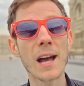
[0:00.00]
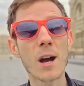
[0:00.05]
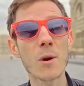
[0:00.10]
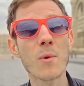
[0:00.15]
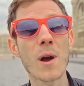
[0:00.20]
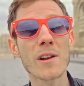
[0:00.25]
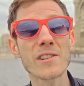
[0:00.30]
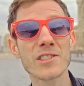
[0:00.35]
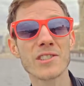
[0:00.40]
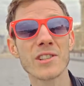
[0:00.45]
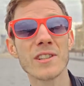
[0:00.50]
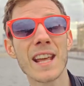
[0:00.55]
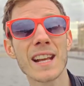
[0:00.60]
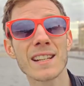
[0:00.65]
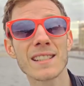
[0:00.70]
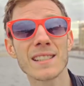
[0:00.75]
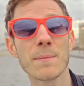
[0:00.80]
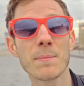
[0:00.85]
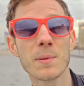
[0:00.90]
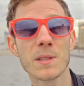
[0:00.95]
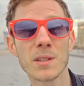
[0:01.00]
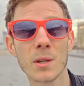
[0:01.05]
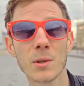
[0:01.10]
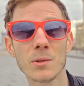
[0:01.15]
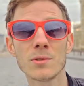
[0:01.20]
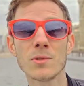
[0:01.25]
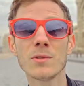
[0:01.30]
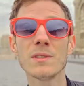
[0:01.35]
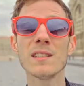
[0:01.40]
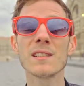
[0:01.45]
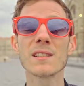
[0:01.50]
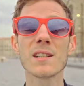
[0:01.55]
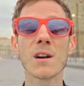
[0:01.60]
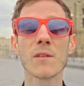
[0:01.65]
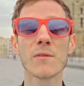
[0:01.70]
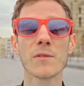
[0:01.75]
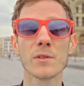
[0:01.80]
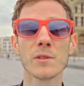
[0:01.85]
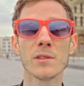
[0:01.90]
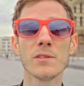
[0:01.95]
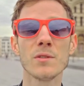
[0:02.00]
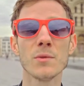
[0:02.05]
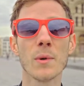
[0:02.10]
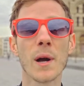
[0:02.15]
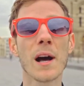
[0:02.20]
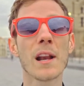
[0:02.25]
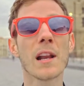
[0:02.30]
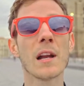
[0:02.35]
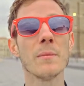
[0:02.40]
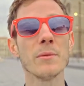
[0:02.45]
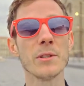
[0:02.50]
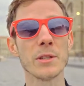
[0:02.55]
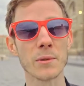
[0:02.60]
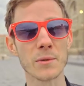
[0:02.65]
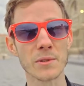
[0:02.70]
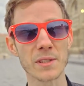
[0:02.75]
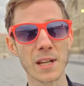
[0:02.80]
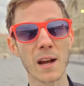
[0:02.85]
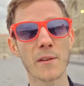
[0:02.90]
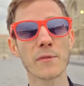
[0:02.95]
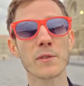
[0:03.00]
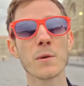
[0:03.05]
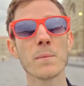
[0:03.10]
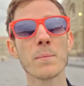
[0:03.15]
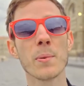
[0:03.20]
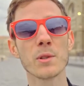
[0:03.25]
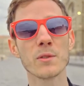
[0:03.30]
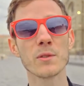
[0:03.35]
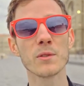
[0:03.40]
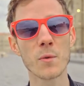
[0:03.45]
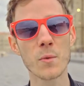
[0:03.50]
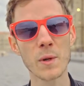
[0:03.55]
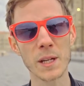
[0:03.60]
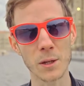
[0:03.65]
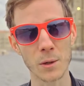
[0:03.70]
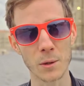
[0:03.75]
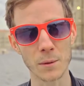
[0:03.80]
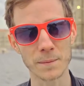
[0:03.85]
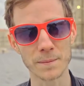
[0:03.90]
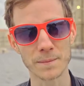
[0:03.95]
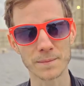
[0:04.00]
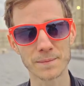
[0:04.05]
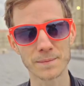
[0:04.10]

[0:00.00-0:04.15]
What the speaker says: Now watch the next episode to discover the 2 alarm tunes I've composed for Wiko.